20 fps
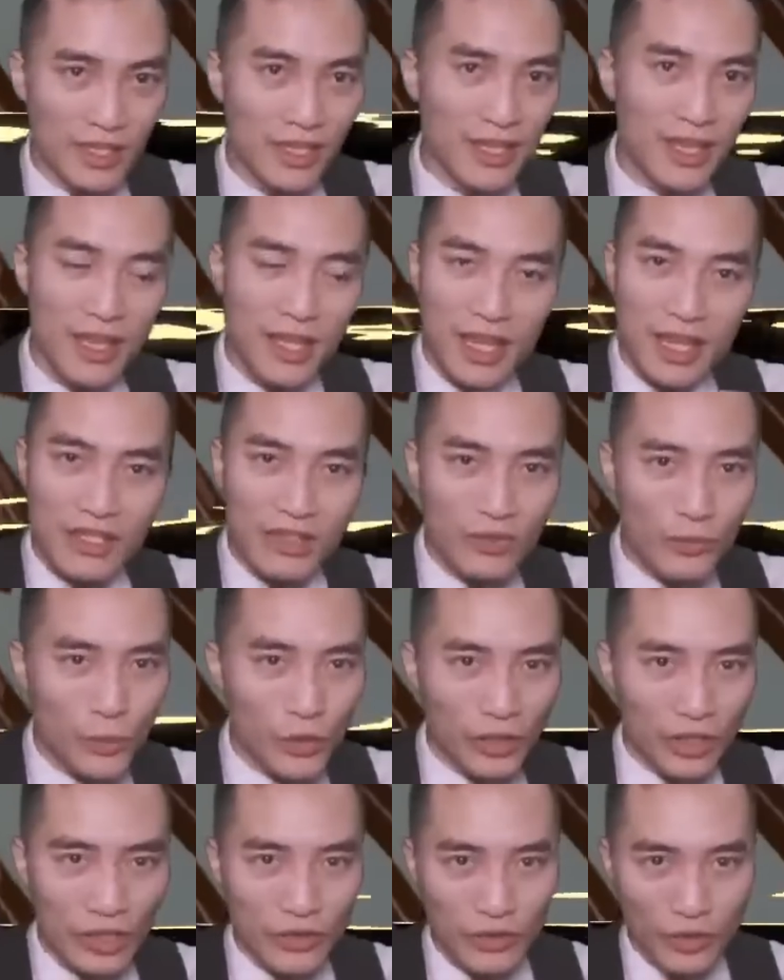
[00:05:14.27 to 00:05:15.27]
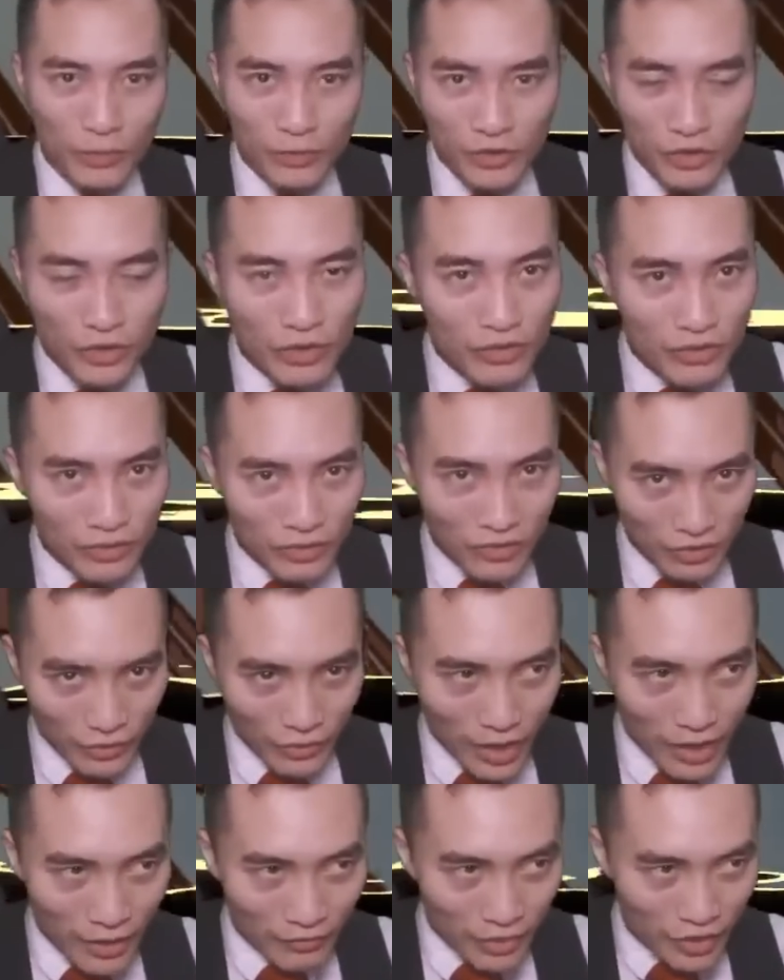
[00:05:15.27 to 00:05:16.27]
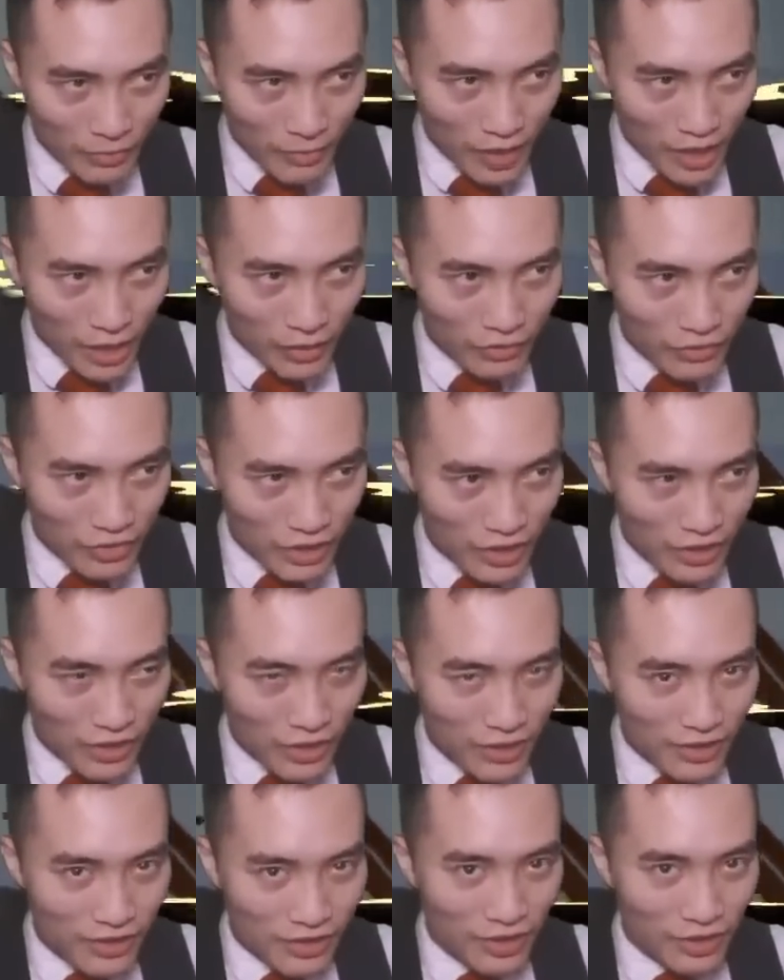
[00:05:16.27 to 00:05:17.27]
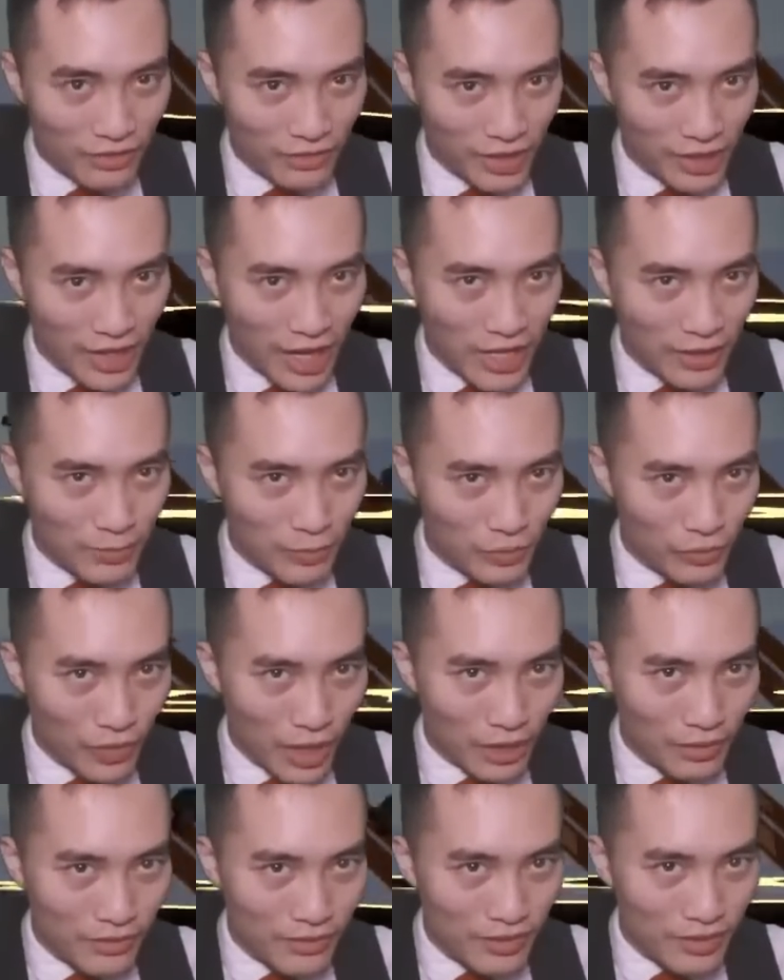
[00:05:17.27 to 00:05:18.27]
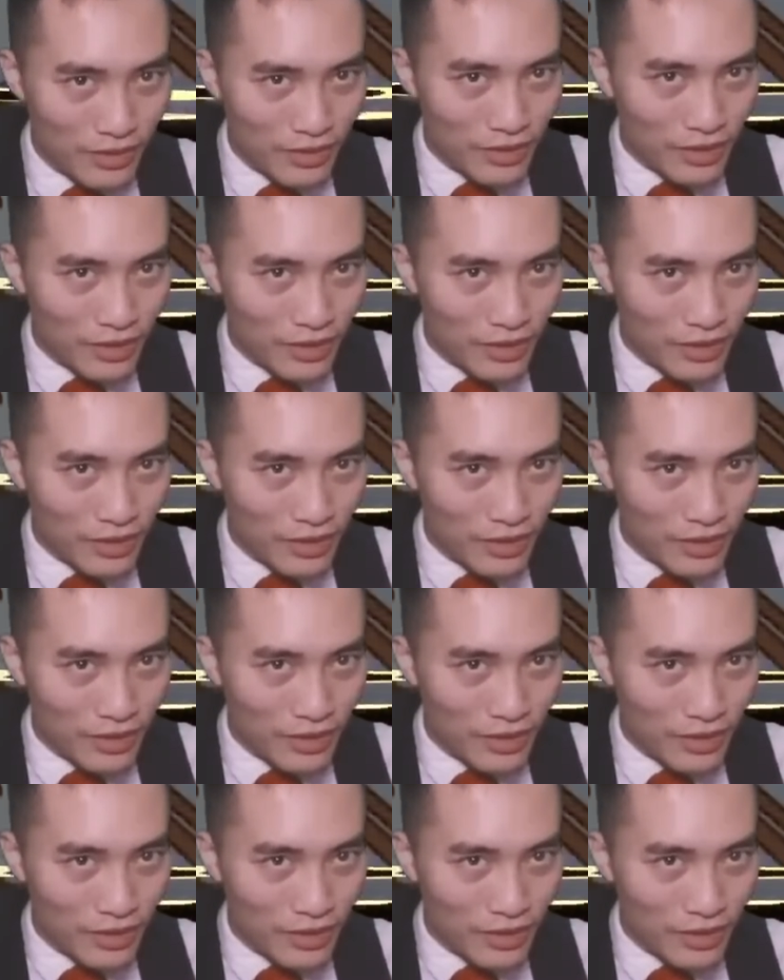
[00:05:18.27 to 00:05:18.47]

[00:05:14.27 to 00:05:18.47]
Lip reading: isn't working, so I have Ishmael. She's got a skill that has paralysis,